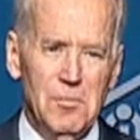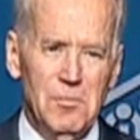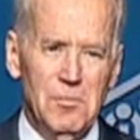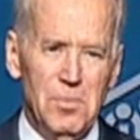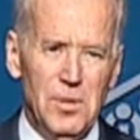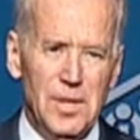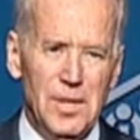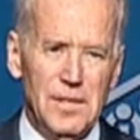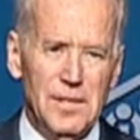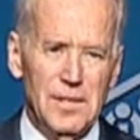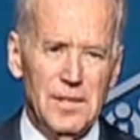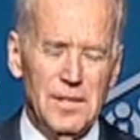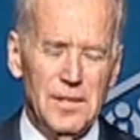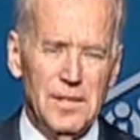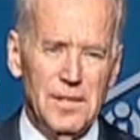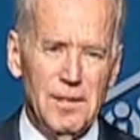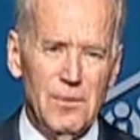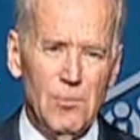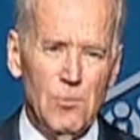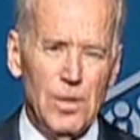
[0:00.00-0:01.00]
but
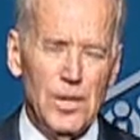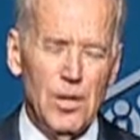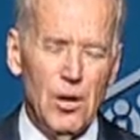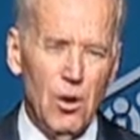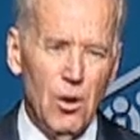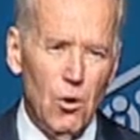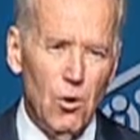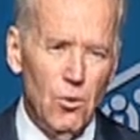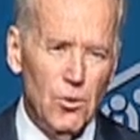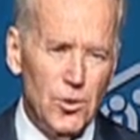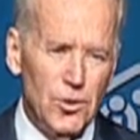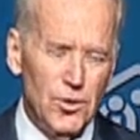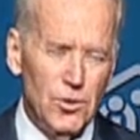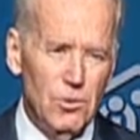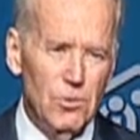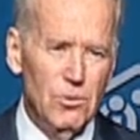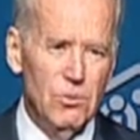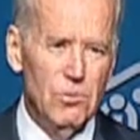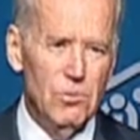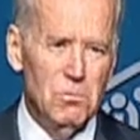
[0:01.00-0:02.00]
we owe
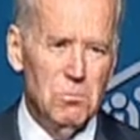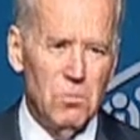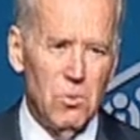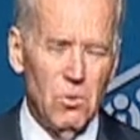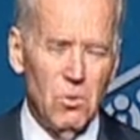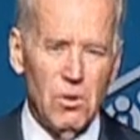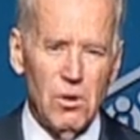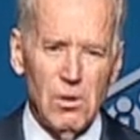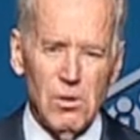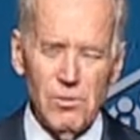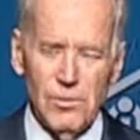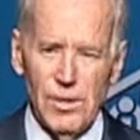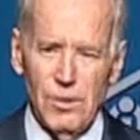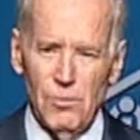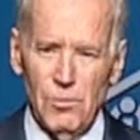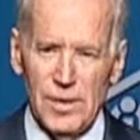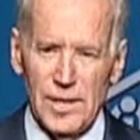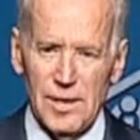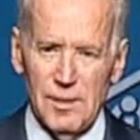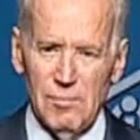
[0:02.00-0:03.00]
you more than
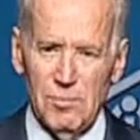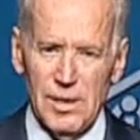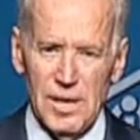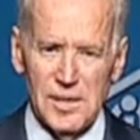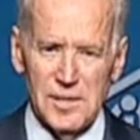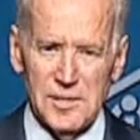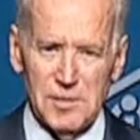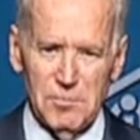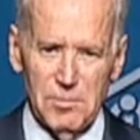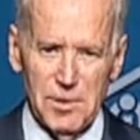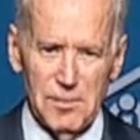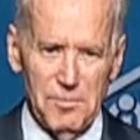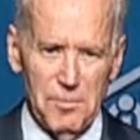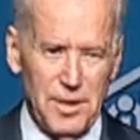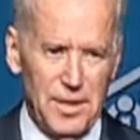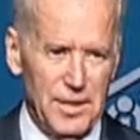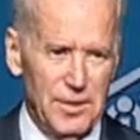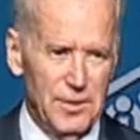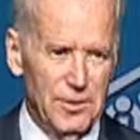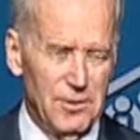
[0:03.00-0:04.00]
we can possibly
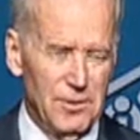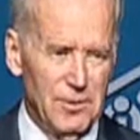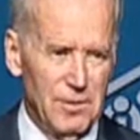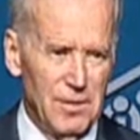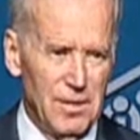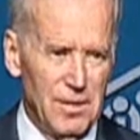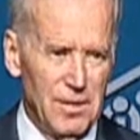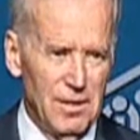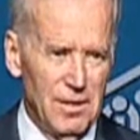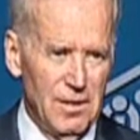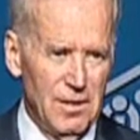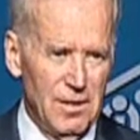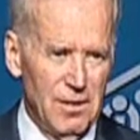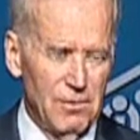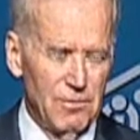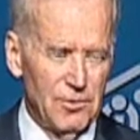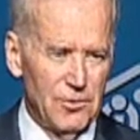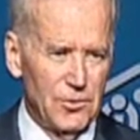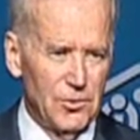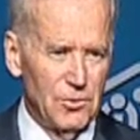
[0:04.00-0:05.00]
pay you
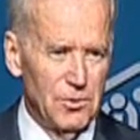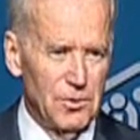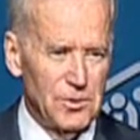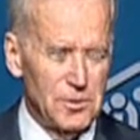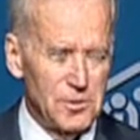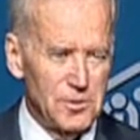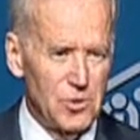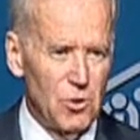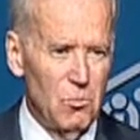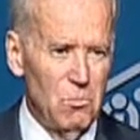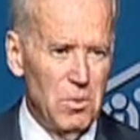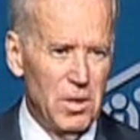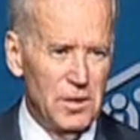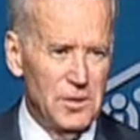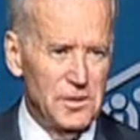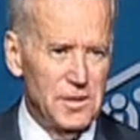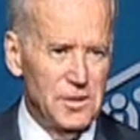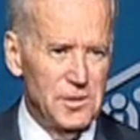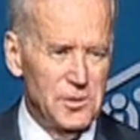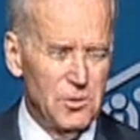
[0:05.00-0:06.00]
for doing so
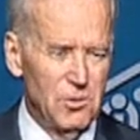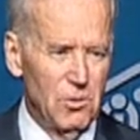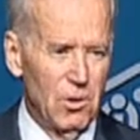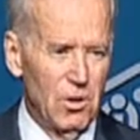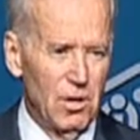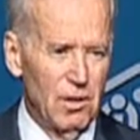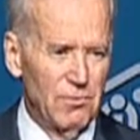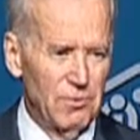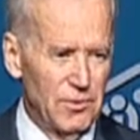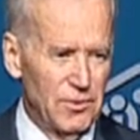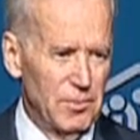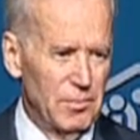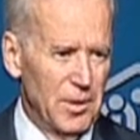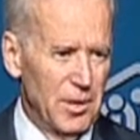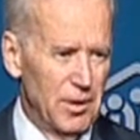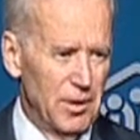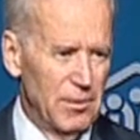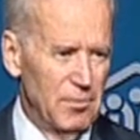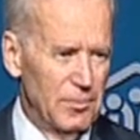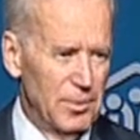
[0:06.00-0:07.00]
much as you are for the
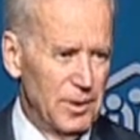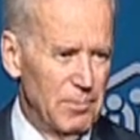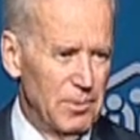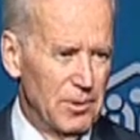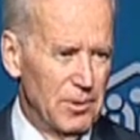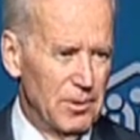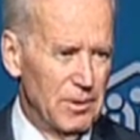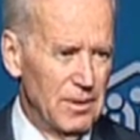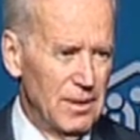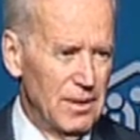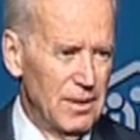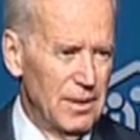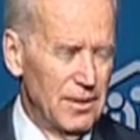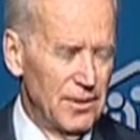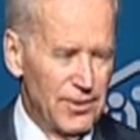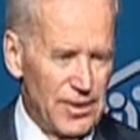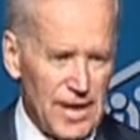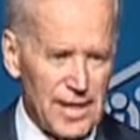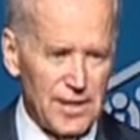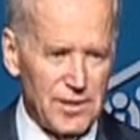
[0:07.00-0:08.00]
American people.
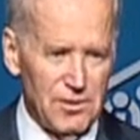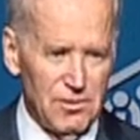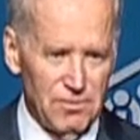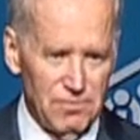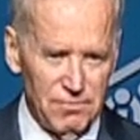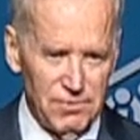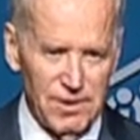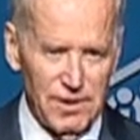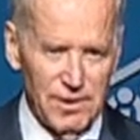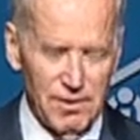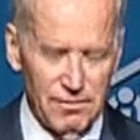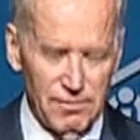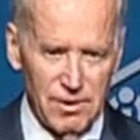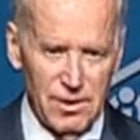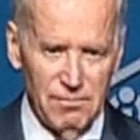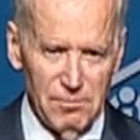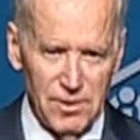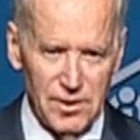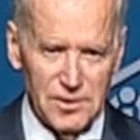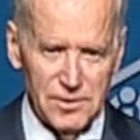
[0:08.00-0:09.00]
Thank you very,
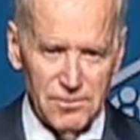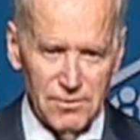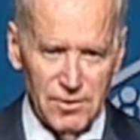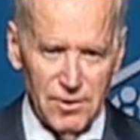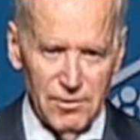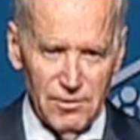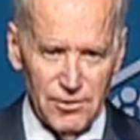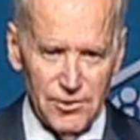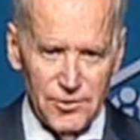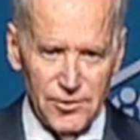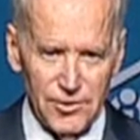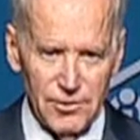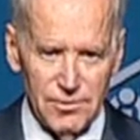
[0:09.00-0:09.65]
very much for all you